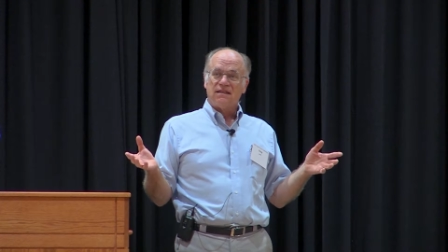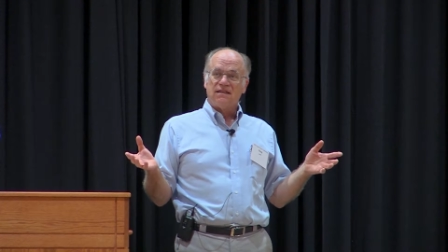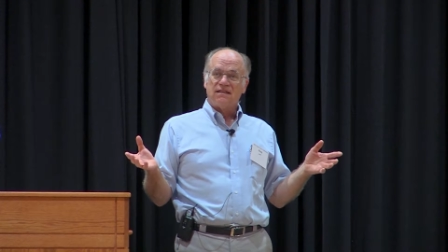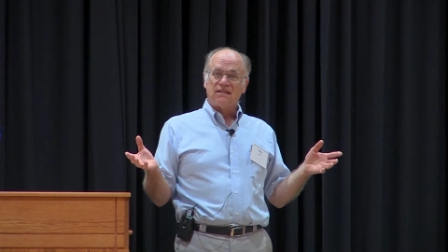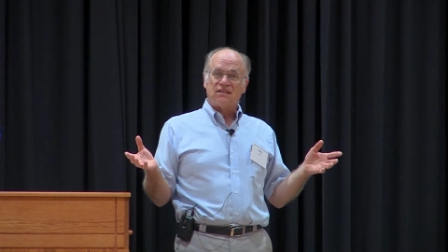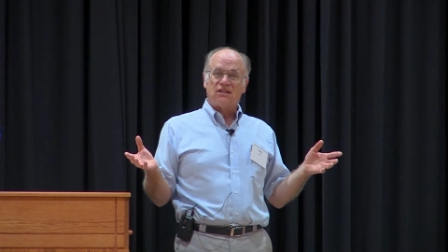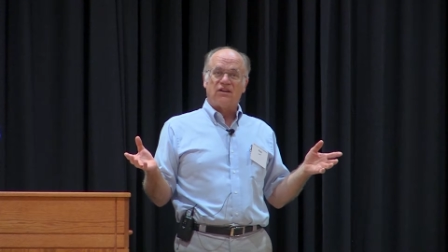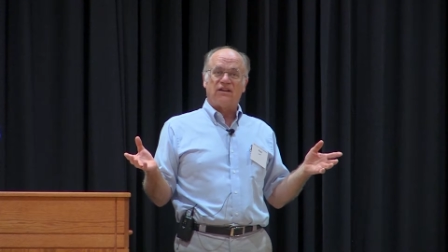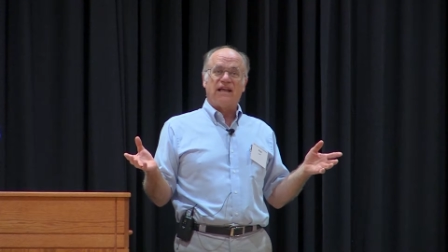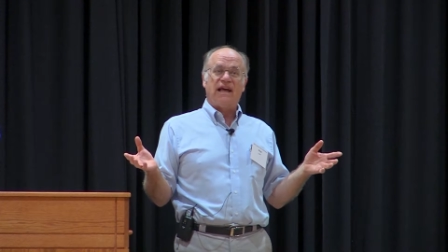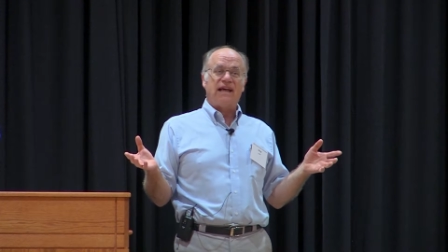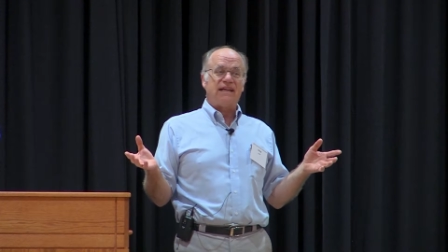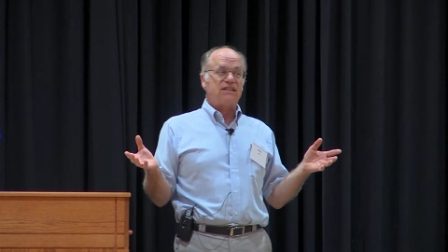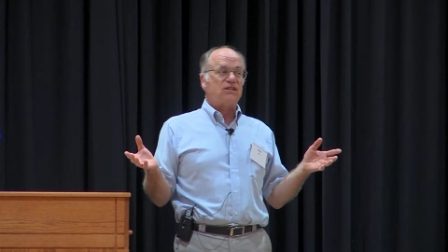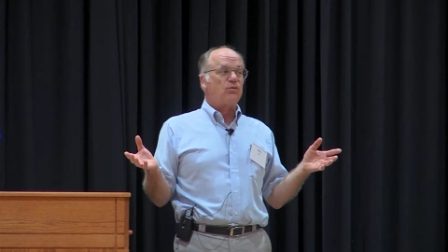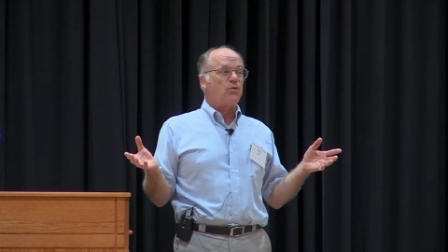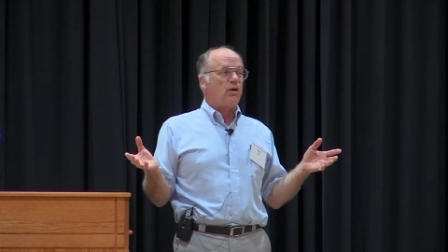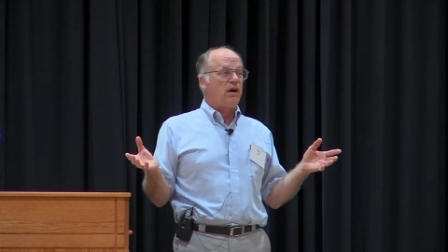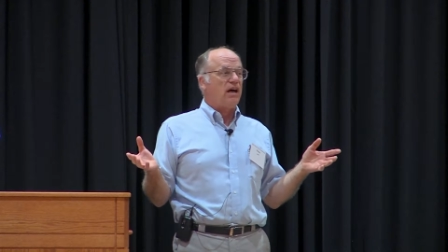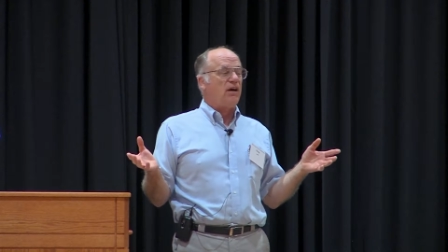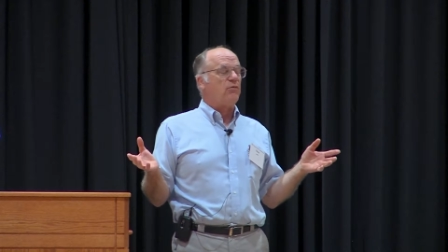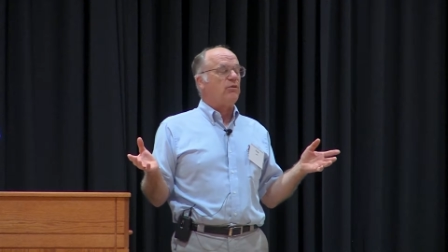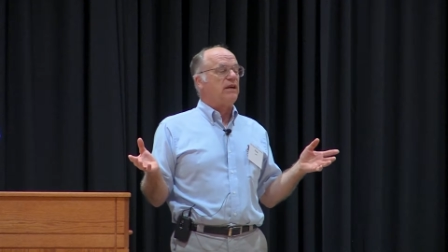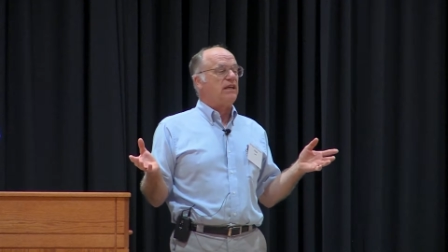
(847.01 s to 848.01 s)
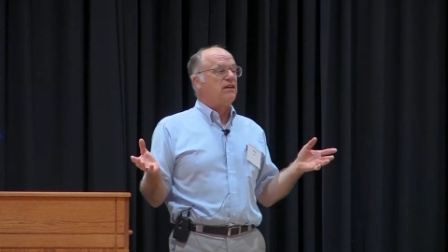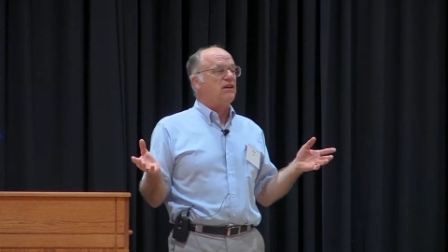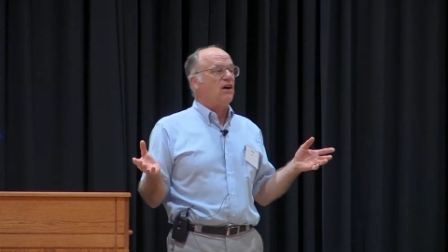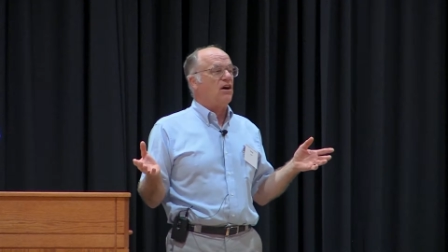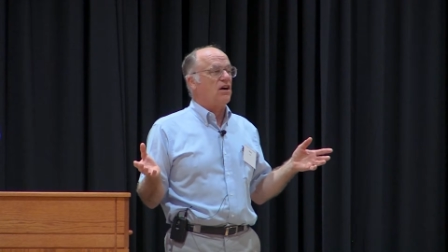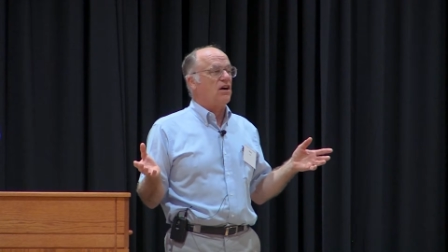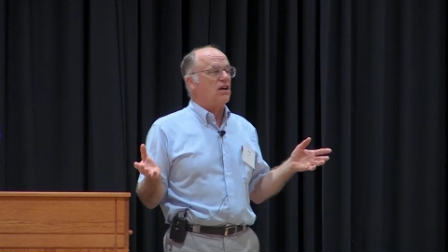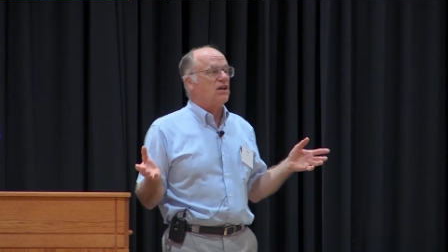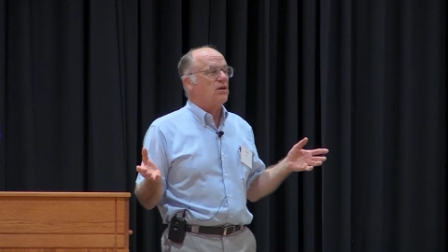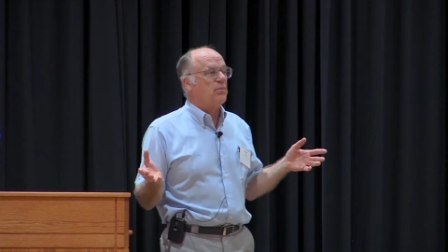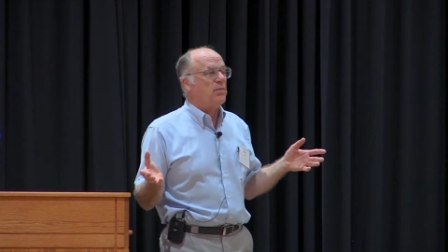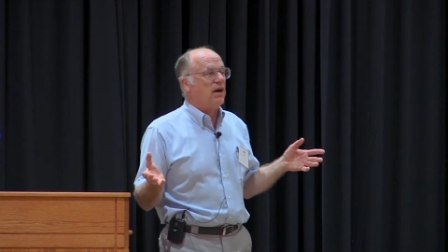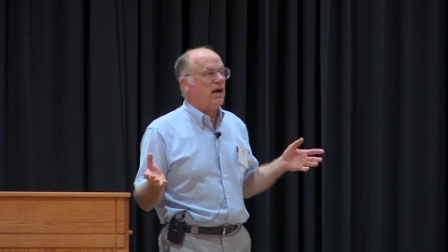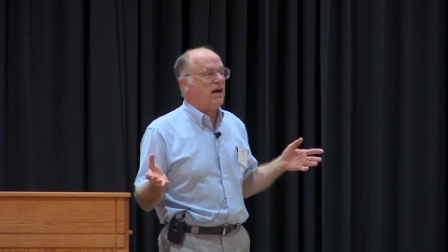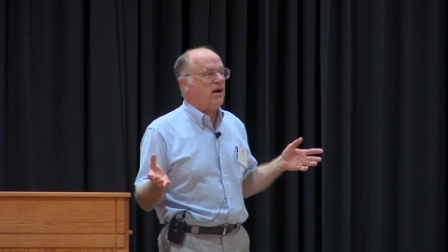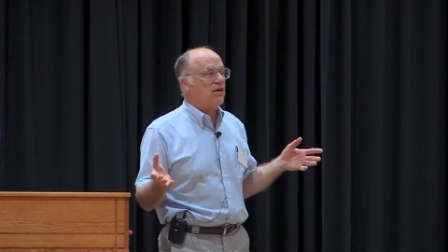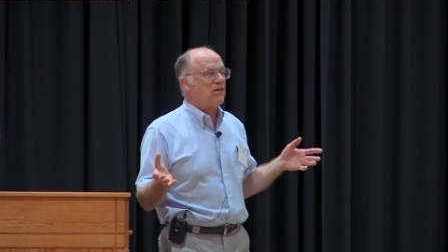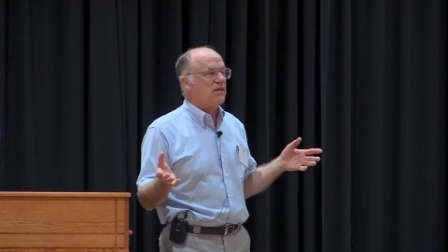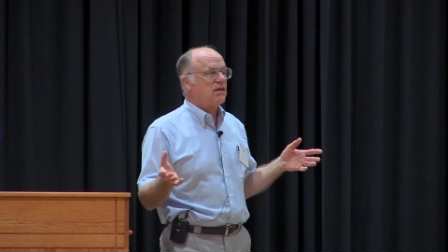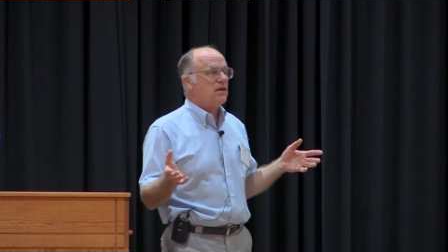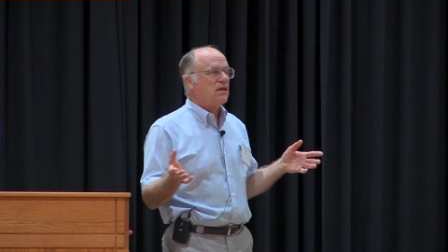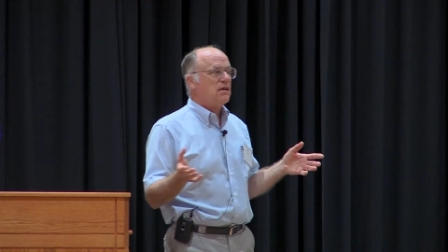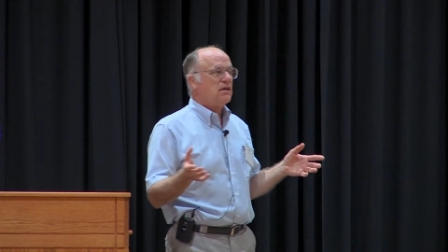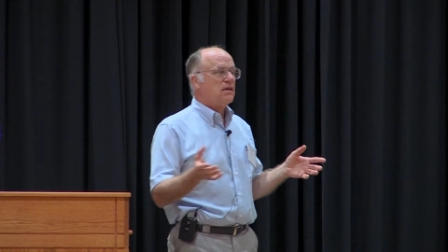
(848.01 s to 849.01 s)
So that's why we talk
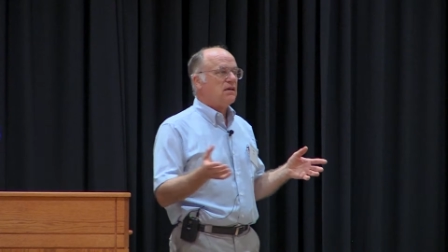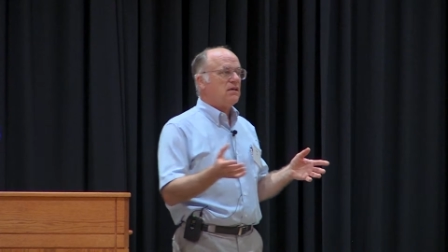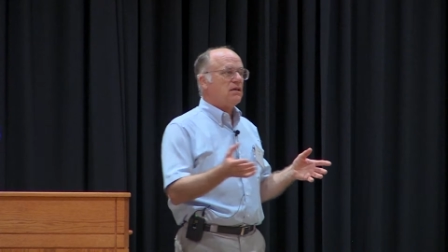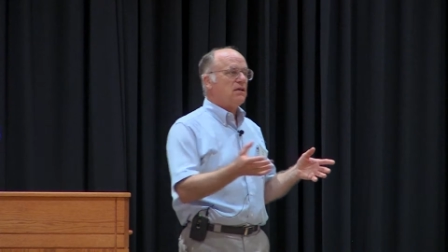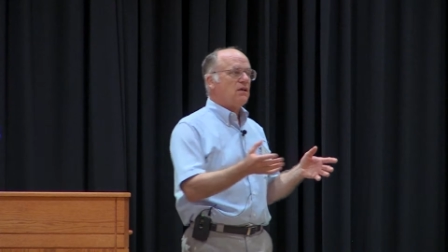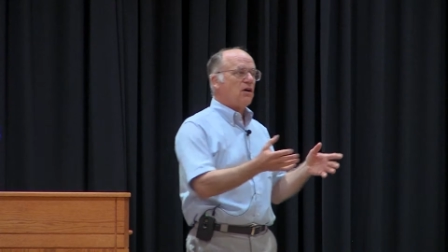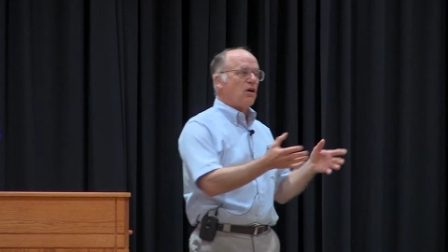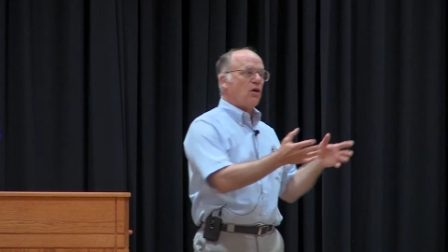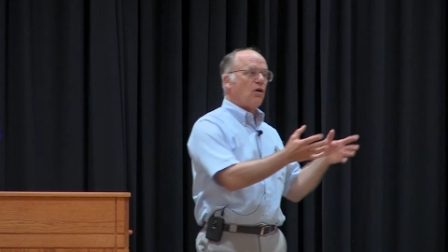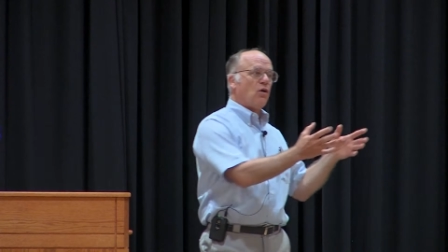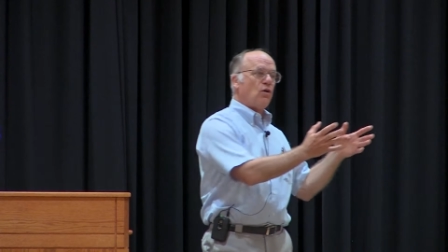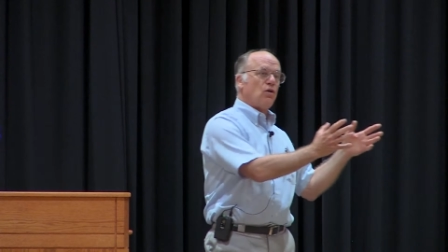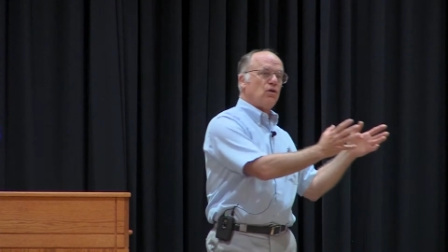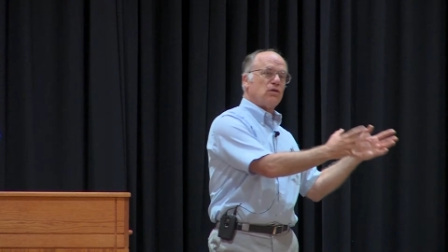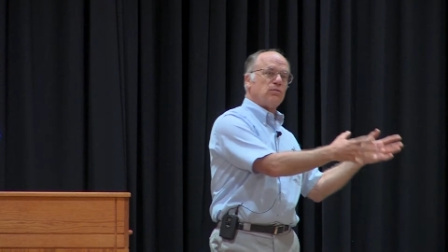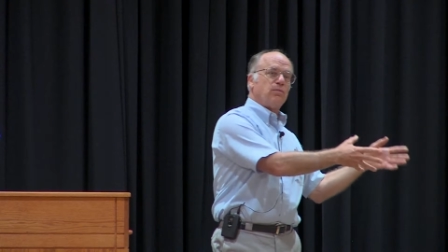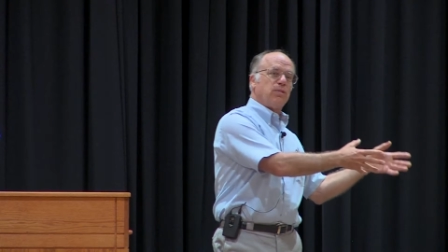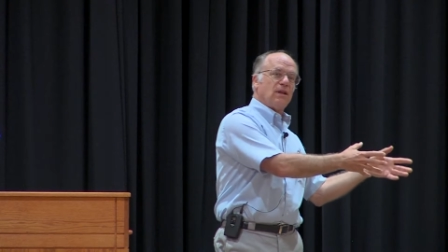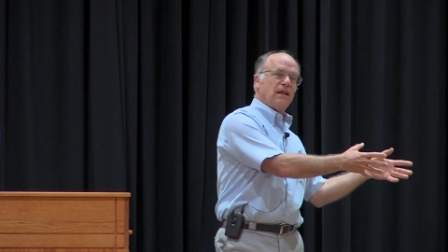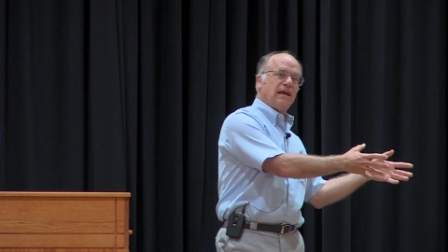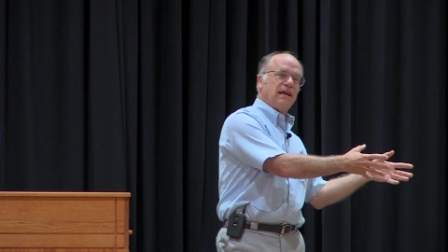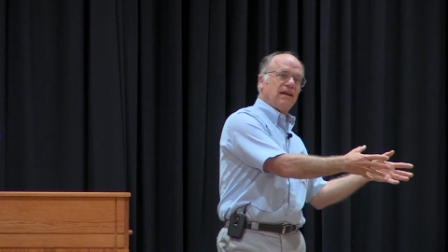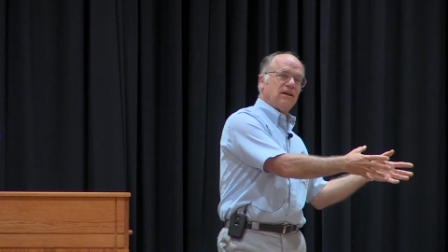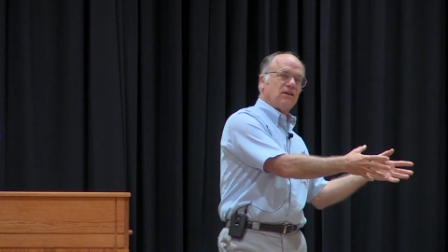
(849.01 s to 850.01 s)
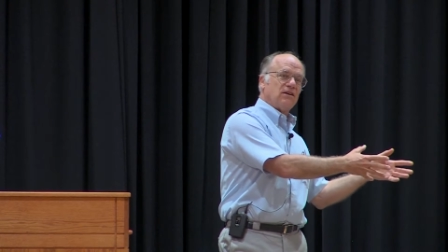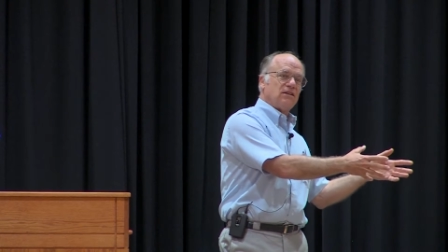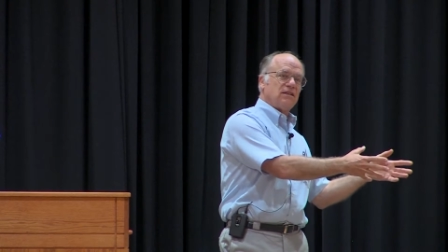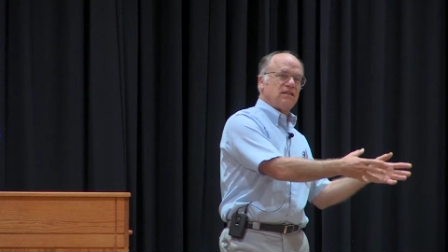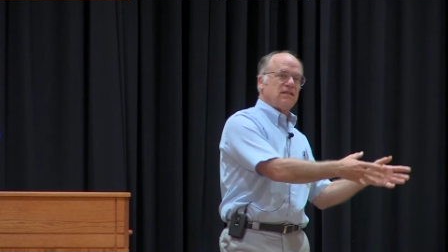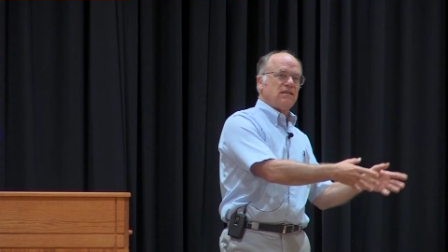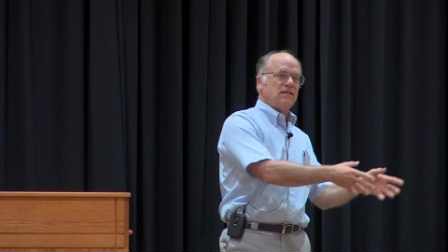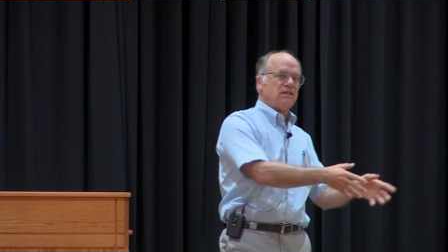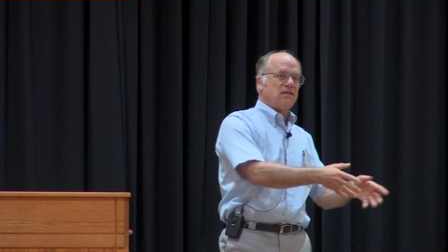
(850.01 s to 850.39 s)
about old players,